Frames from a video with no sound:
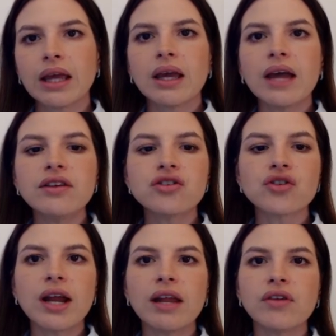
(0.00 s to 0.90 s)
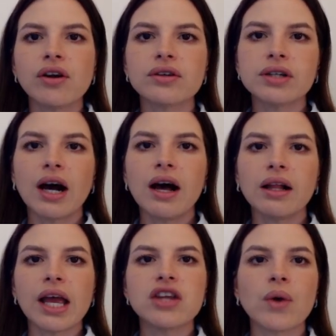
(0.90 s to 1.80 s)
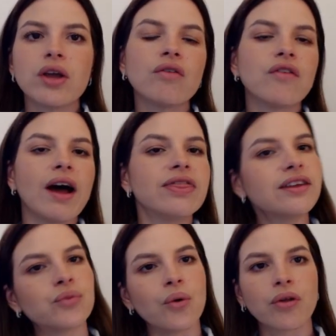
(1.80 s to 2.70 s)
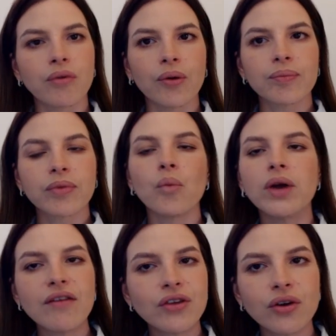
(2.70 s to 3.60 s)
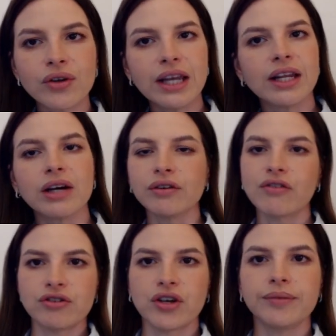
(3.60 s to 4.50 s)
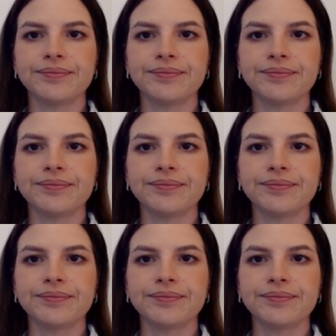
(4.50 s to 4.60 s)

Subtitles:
And this training video tile is where you'll find this walkthrough whenever you need a refresher.